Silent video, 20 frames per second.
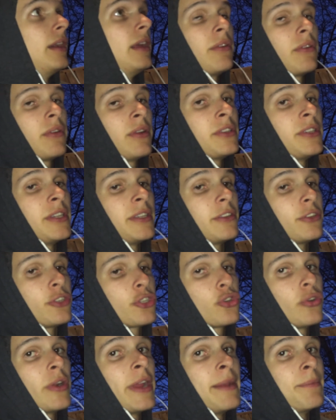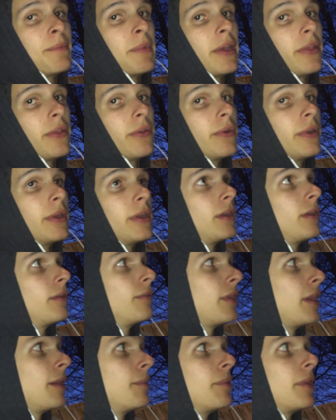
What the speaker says: And I'm gonna take the train, by the way. I'm not